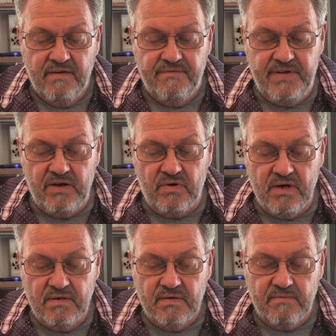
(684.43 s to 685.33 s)

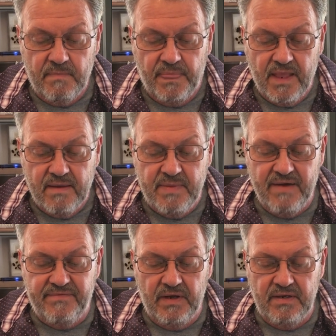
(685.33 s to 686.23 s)
Phrygia,
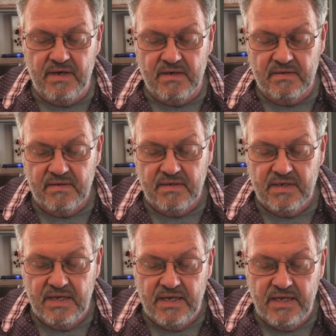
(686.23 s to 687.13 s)
Pamphylia,
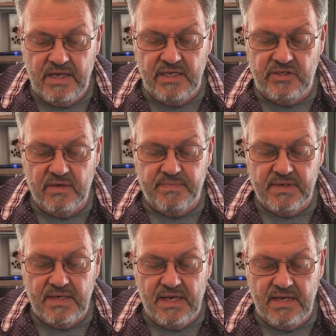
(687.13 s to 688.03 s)
Egypt,
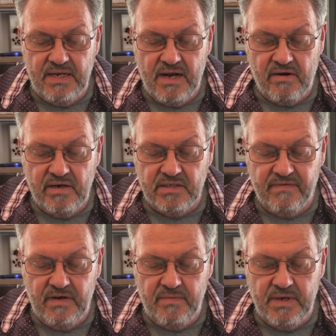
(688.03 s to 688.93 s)
and the areas of
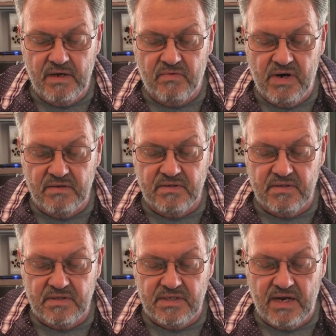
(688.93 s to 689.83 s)
Libya around
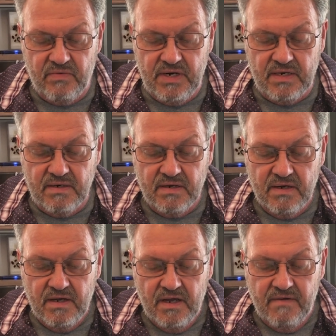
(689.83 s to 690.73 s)
Cyrene,
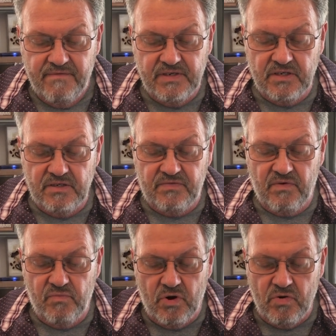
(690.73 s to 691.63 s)
visitors
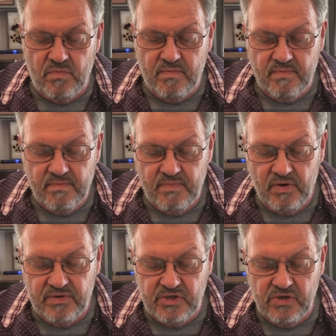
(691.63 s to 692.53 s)
from Rome,
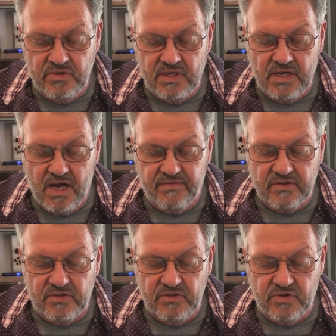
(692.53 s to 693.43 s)
both Jews and
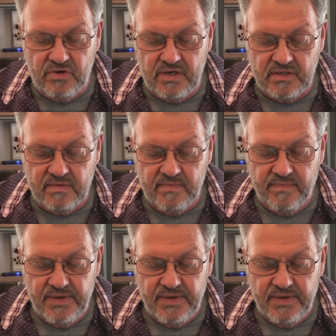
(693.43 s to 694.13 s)
converts to Judaism,